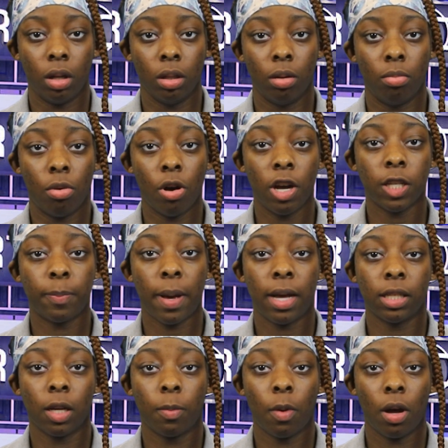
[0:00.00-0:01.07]
The boys
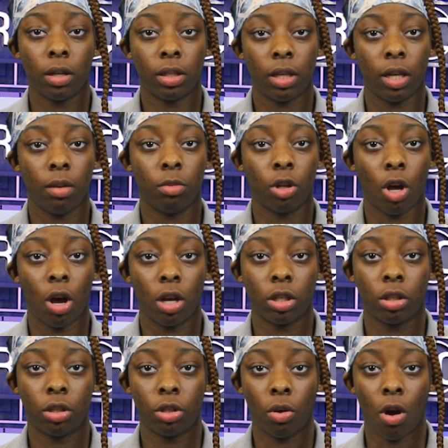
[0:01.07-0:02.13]
basketball team
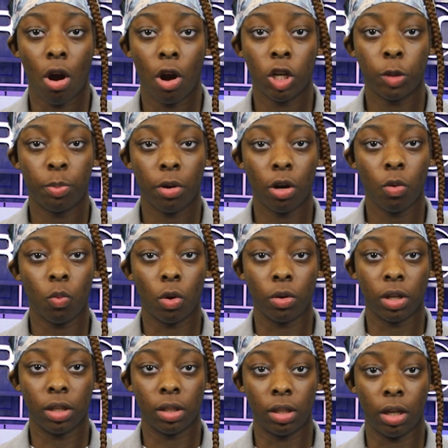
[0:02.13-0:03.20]
lost to Orangeburg
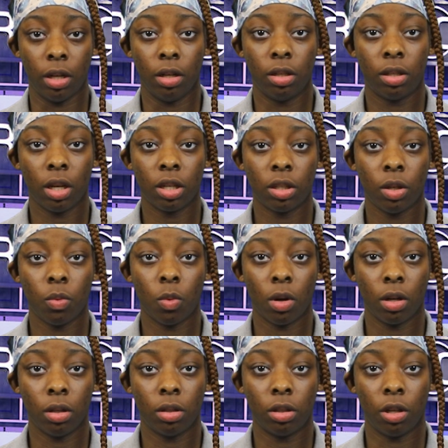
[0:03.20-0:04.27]
Wilkinson
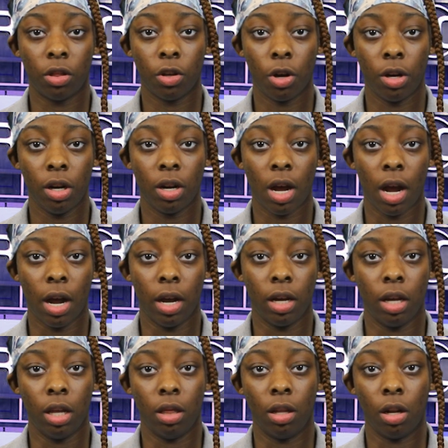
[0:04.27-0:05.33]
61 to 39
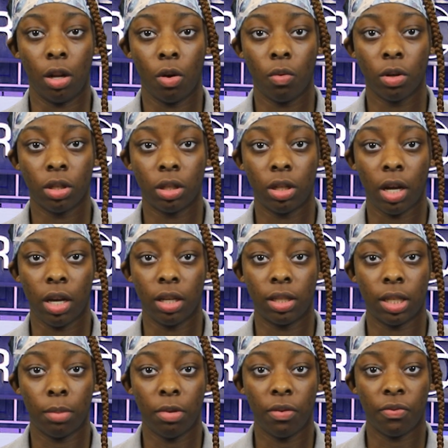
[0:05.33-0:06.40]
in the lower state
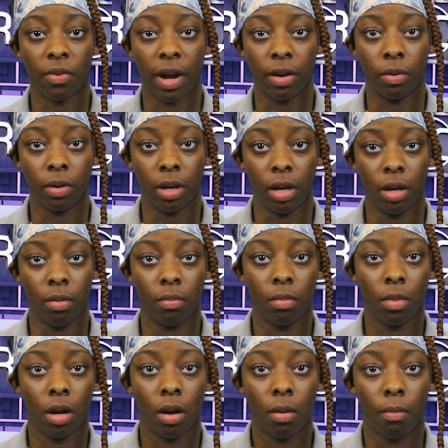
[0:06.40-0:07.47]
semifinal game.
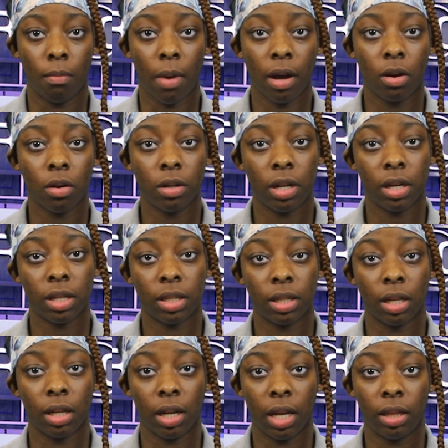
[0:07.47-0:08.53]
Michael
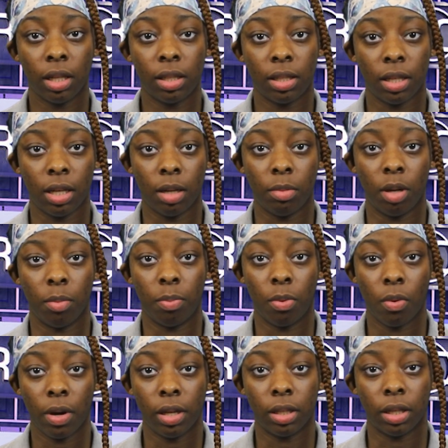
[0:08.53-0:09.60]
Dennison led the team in
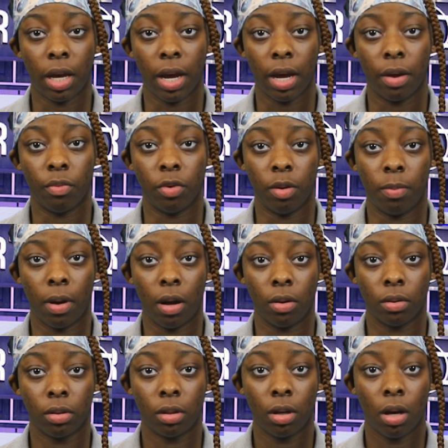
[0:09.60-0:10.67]
points and
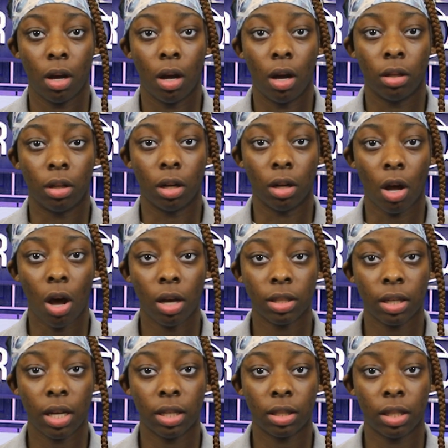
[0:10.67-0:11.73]
rebounds. The
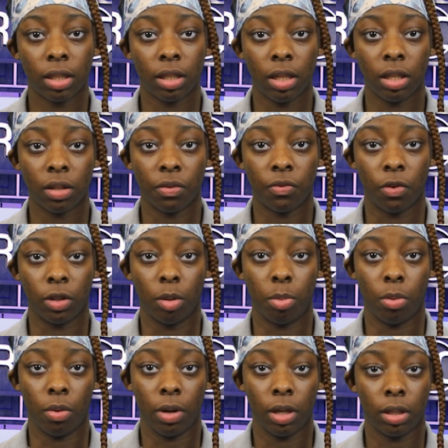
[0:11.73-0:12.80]
loss ends the season for the
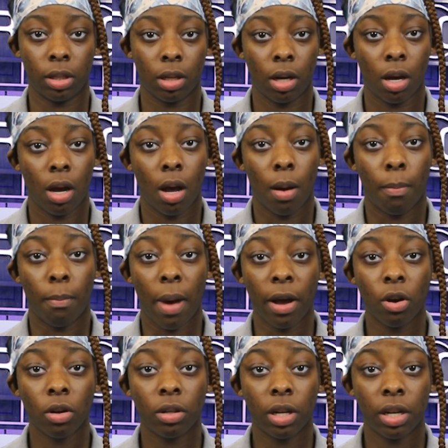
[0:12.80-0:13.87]
boys.
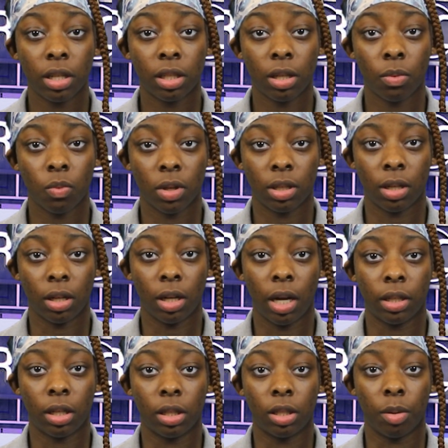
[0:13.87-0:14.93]
Michael Dennison was
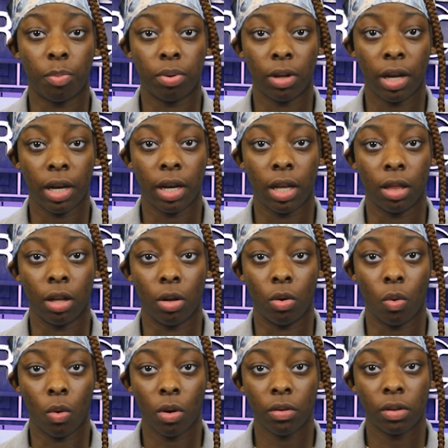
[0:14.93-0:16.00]
selected to play in the
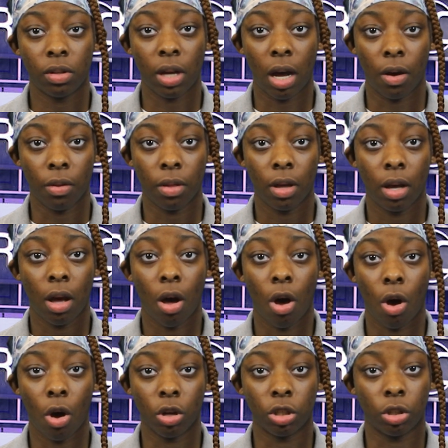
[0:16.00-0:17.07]
North-South
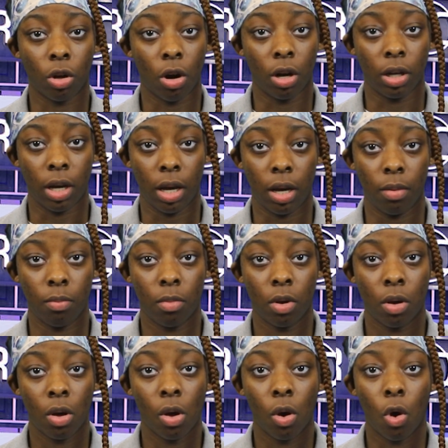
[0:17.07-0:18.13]
All-Star game.
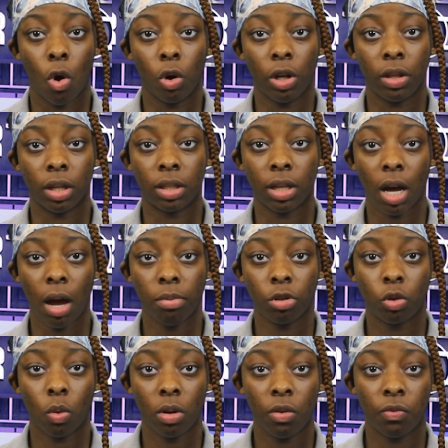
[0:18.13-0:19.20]
Only the
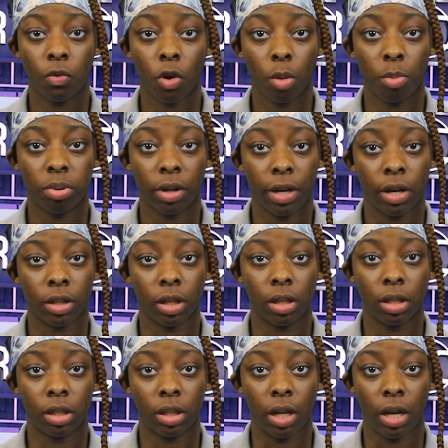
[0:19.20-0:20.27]
top 24 players
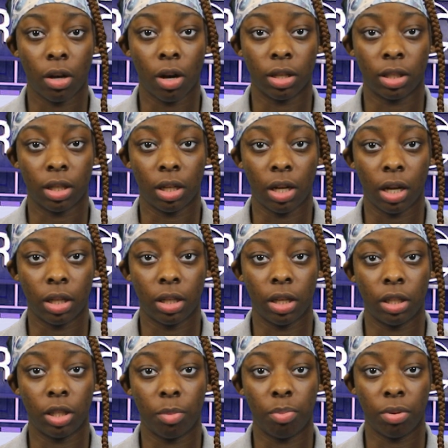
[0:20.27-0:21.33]
in the state are
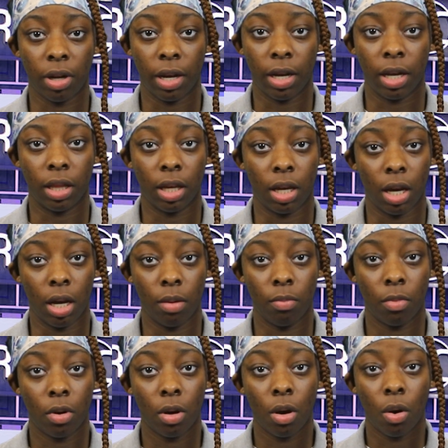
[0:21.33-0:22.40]
selected to play in the game.
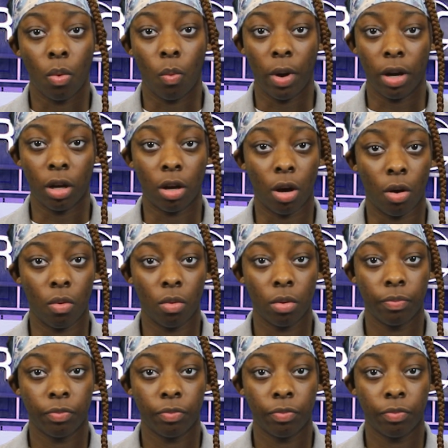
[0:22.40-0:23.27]
Way to go.